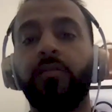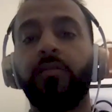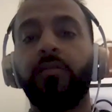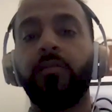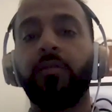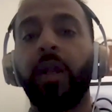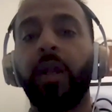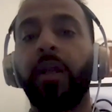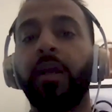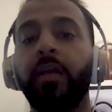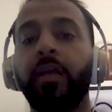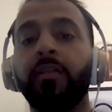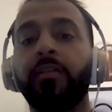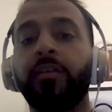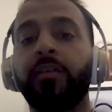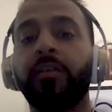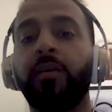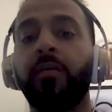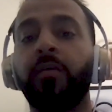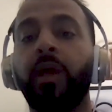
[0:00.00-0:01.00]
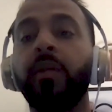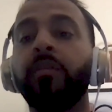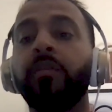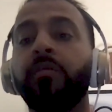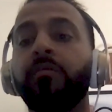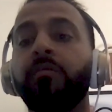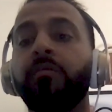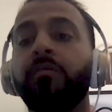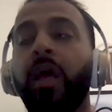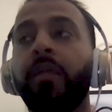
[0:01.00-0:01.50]
Right. And
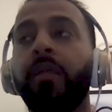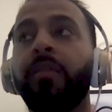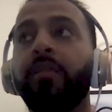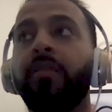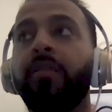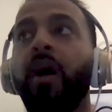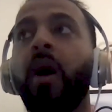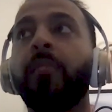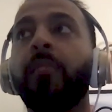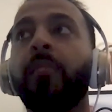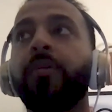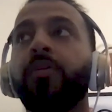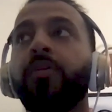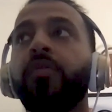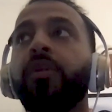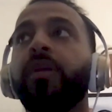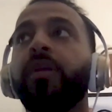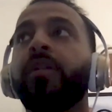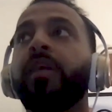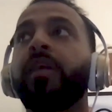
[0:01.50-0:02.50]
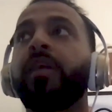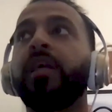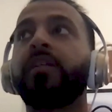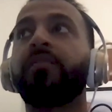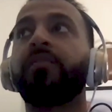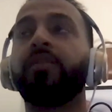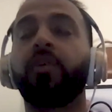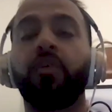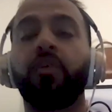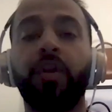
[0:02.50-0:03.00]
I think the opportunity to test
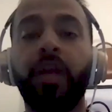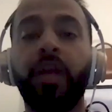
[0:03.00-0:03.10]
different